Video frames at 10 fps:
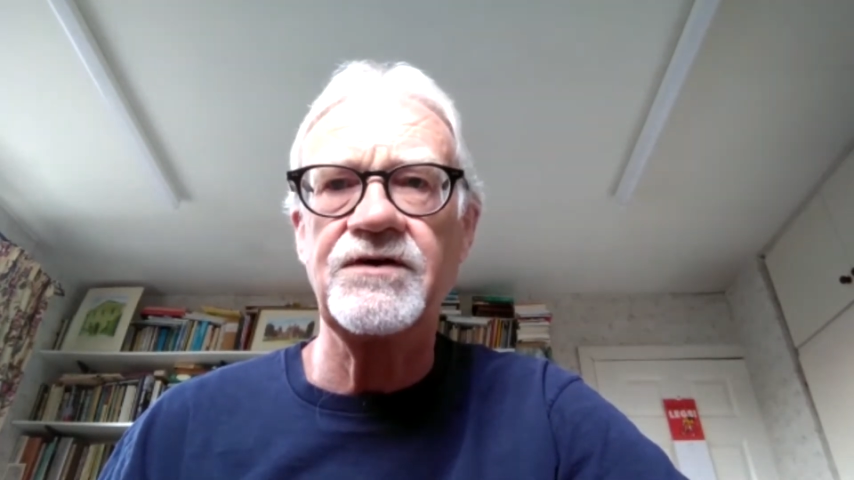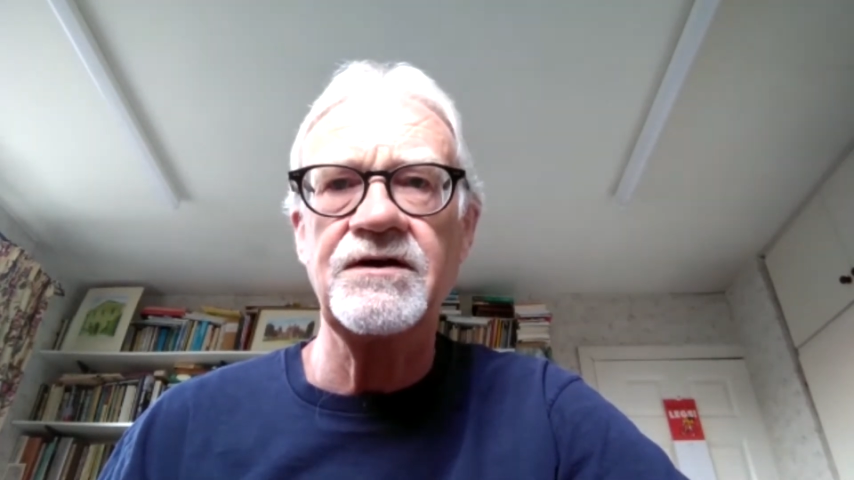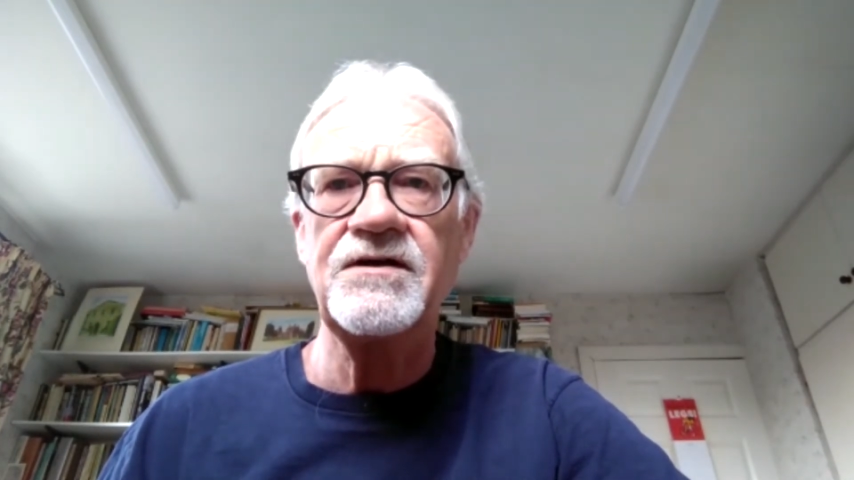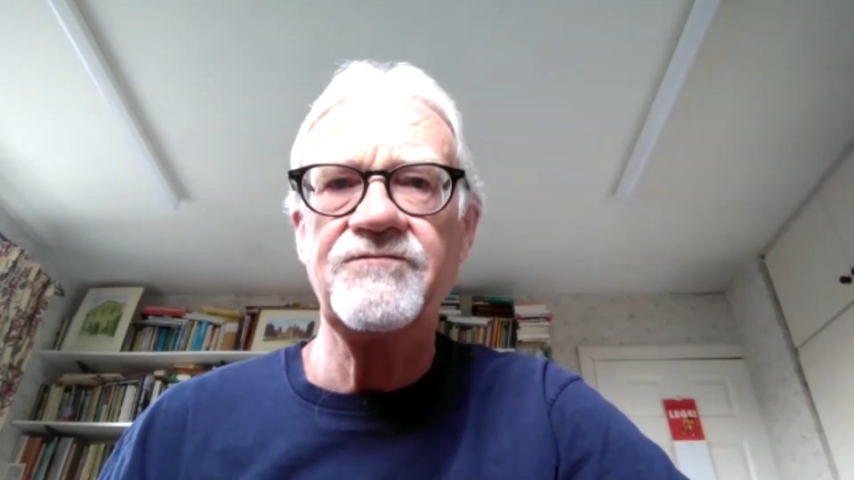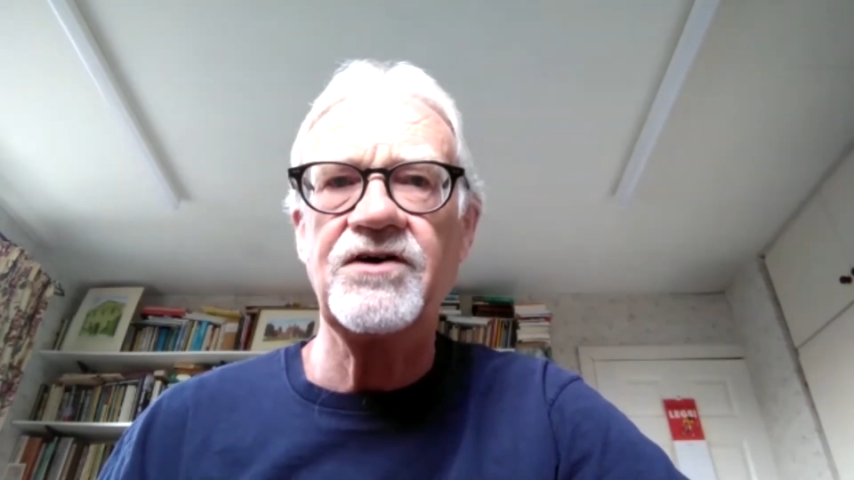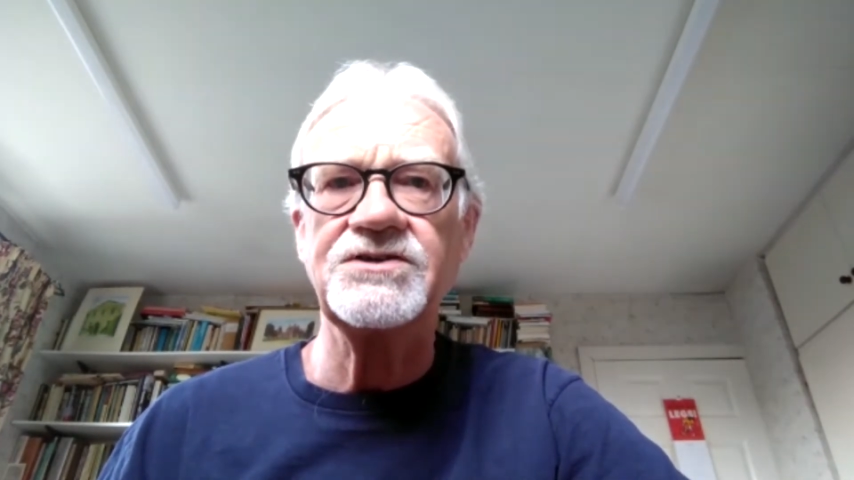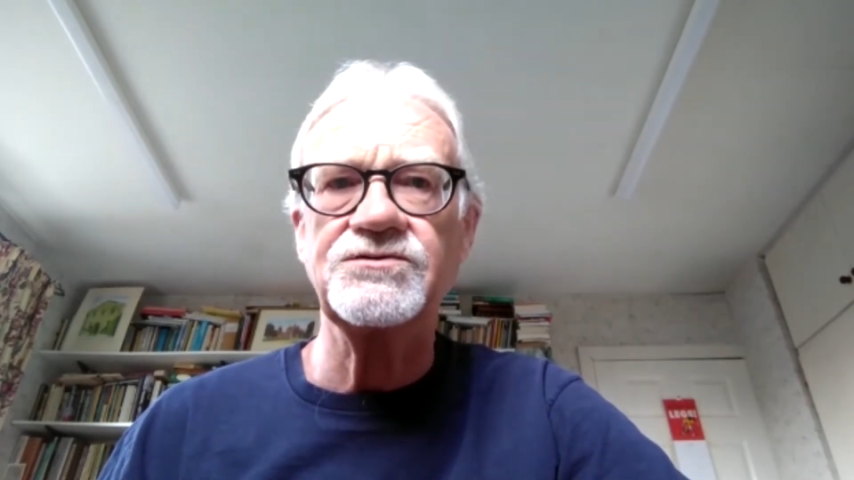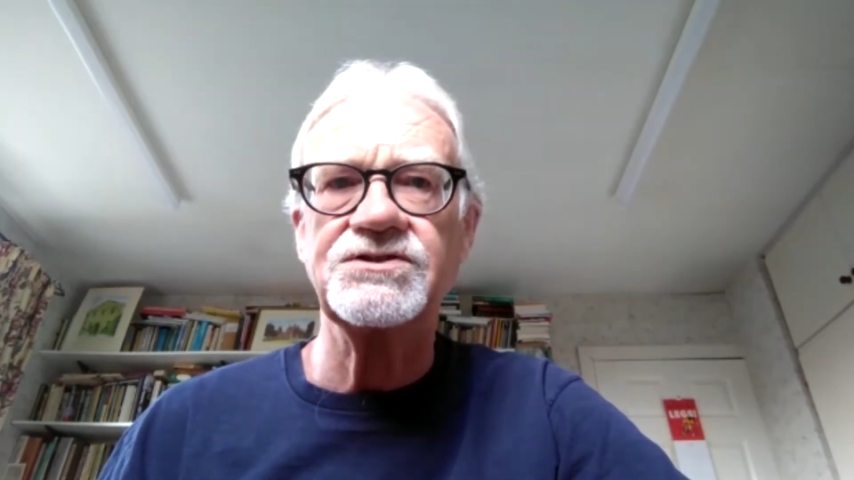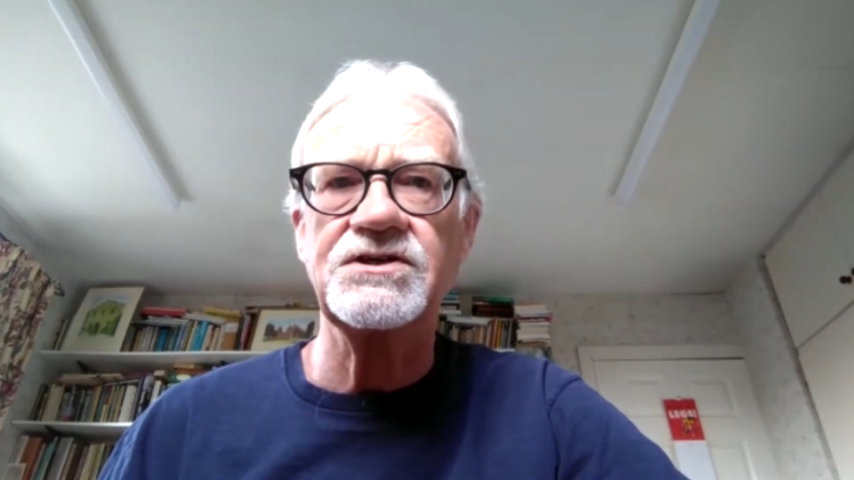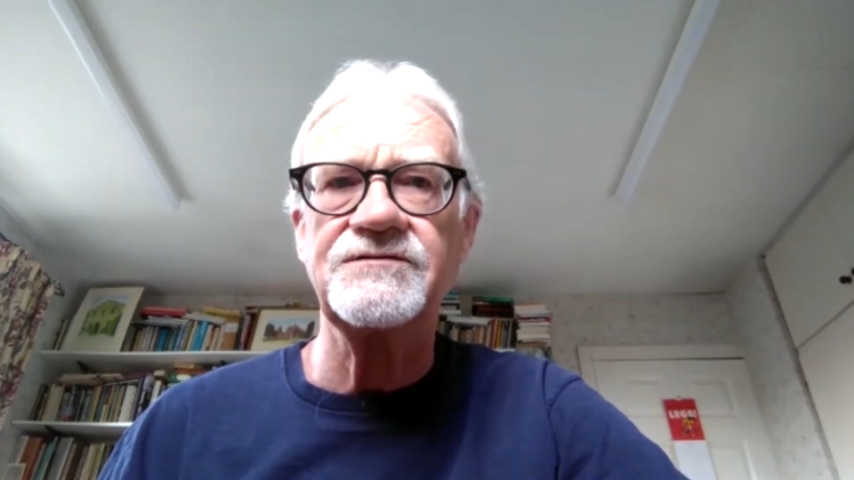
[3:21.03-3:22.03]
for
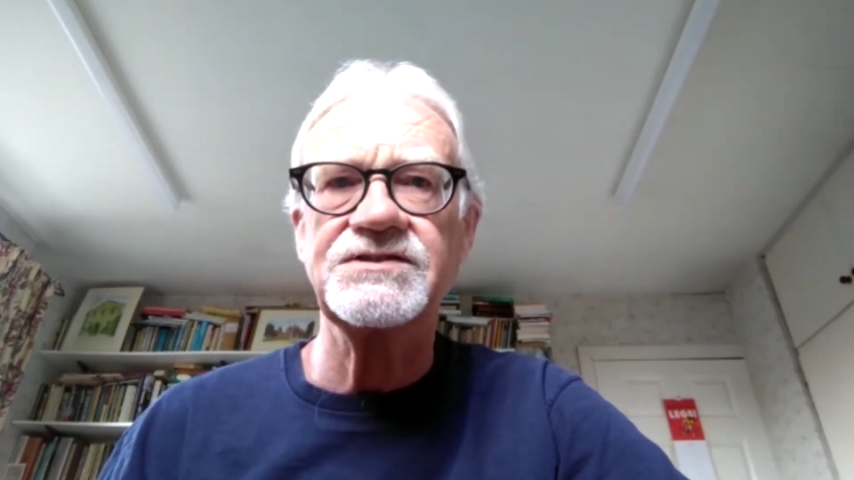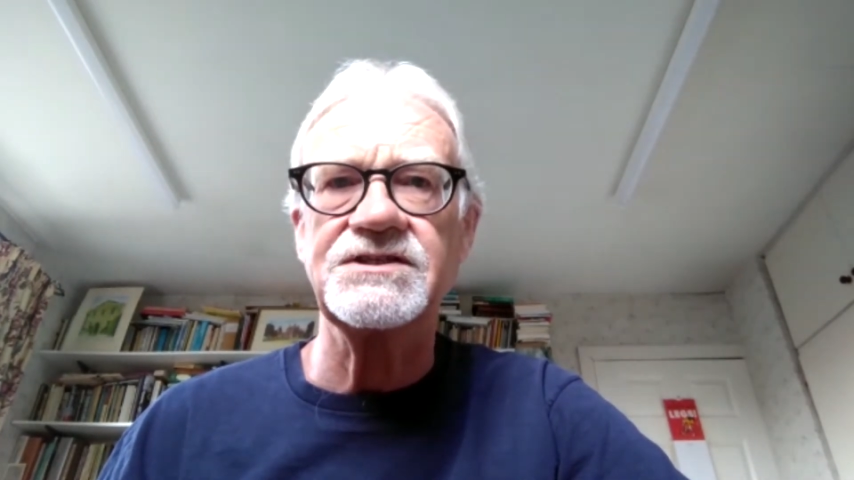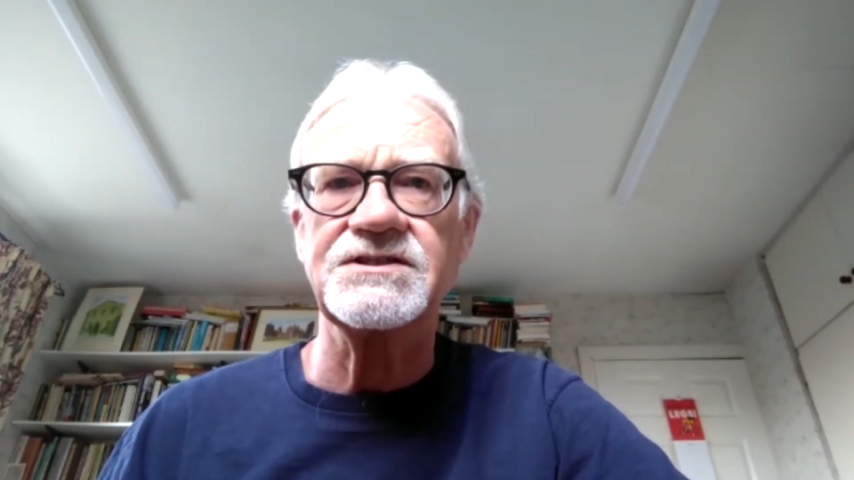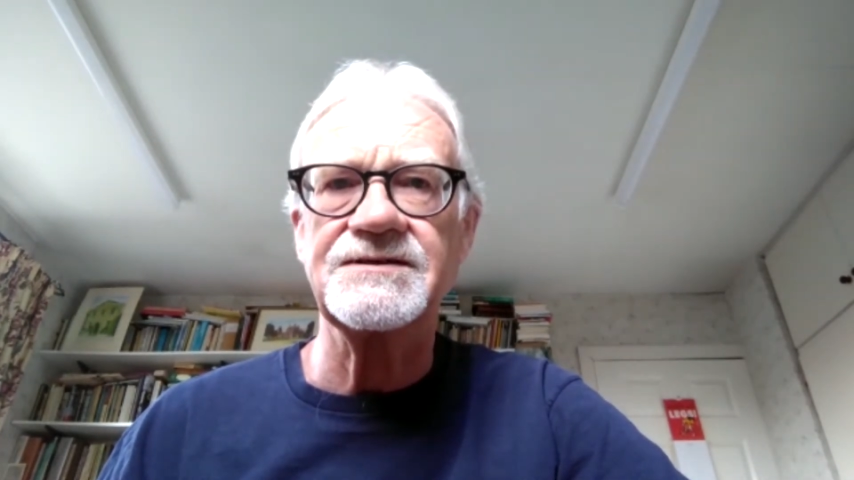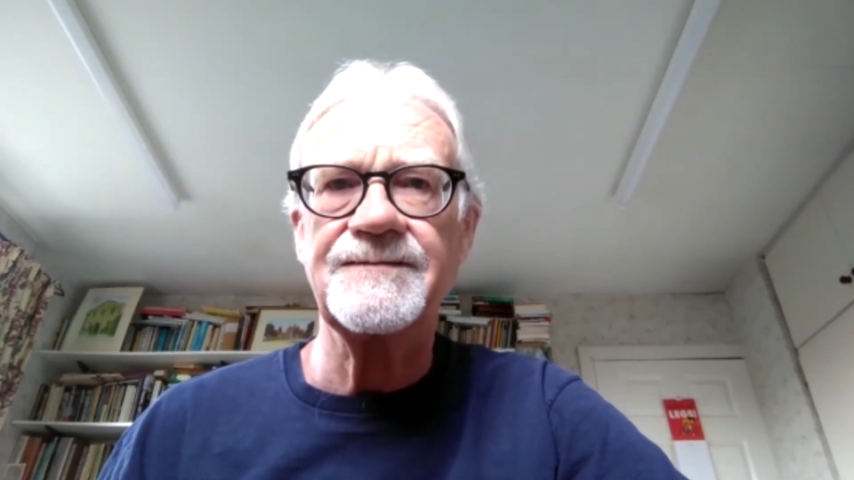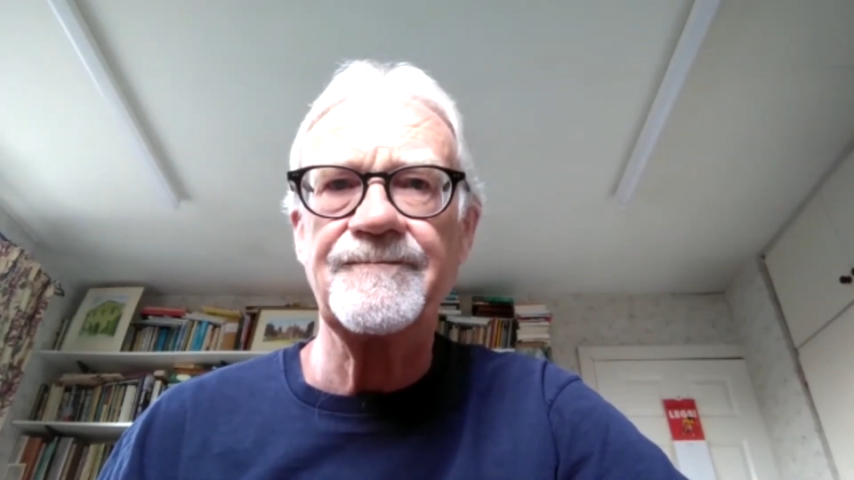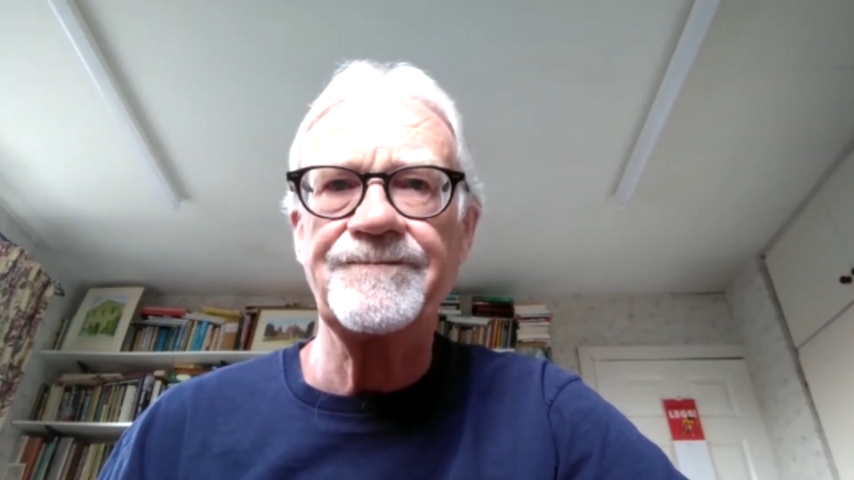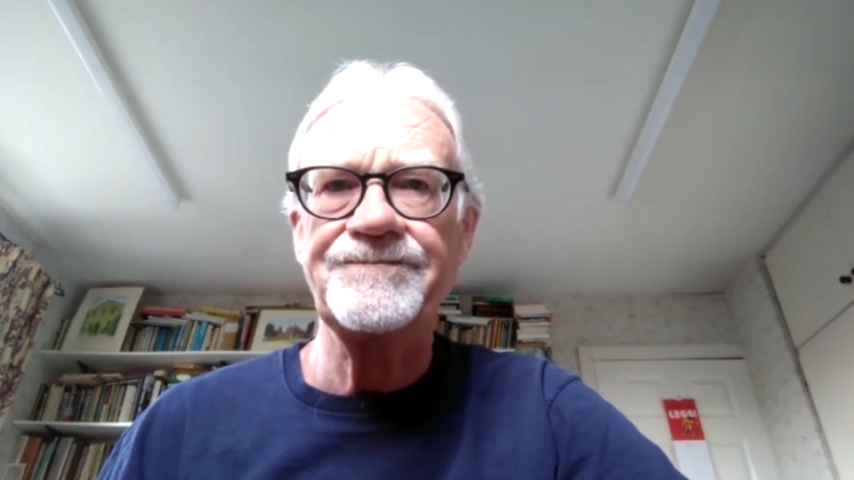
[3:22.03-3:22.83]
vital services?